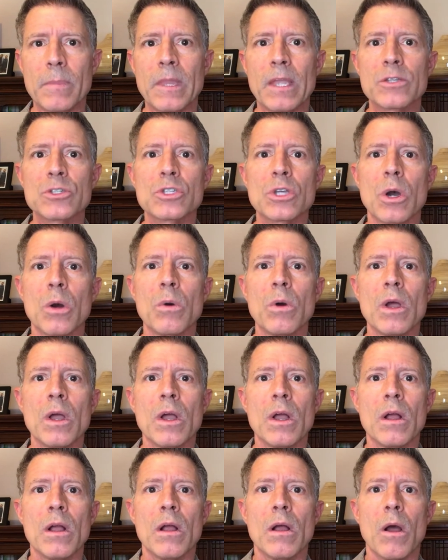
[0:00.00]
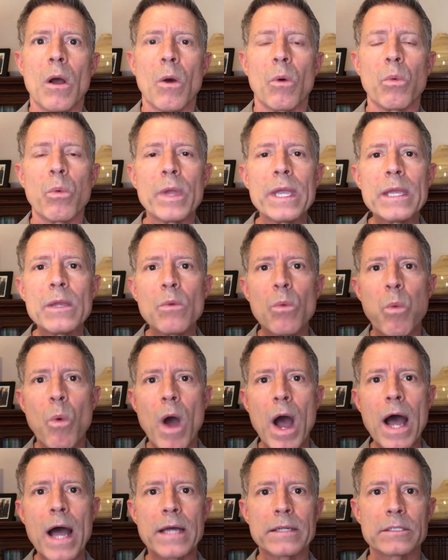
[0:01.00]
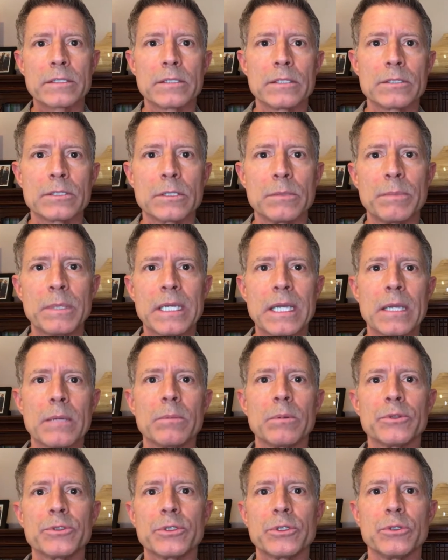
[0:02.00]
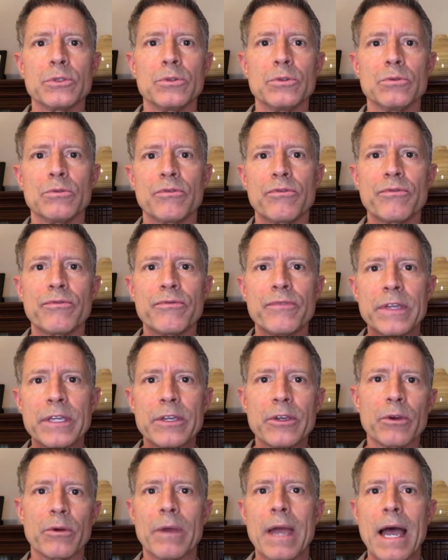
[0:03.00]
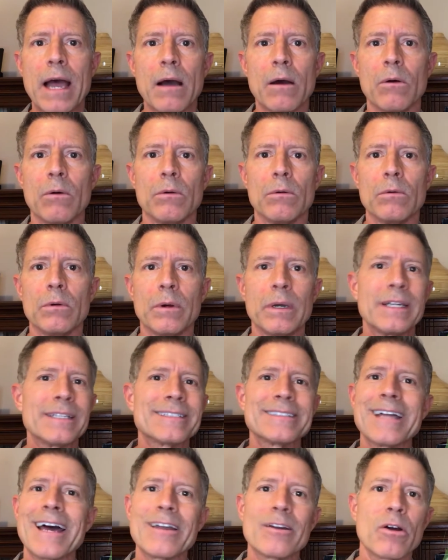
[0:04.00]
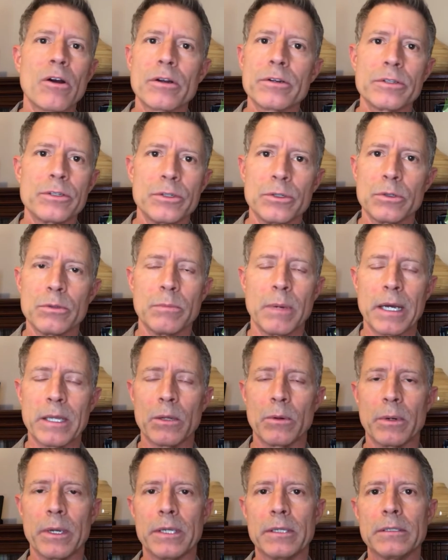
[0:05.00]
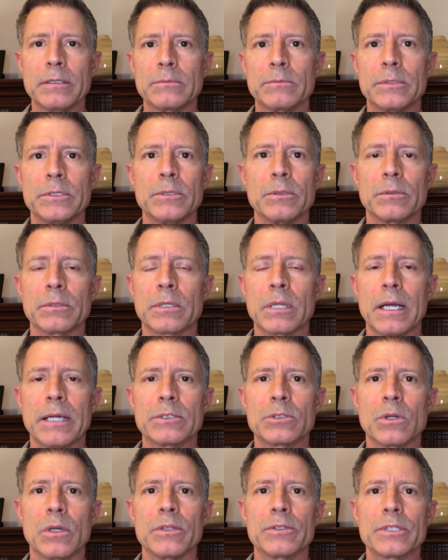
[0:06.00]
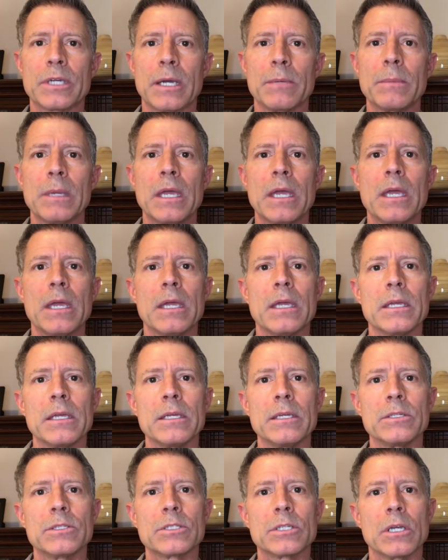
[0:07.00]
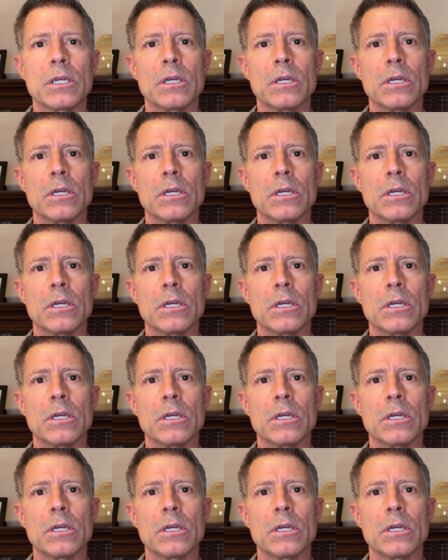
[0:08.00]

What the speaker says: So we want to be able to figure out, and it's not hard to do, by the way, we do it with clients all the time, is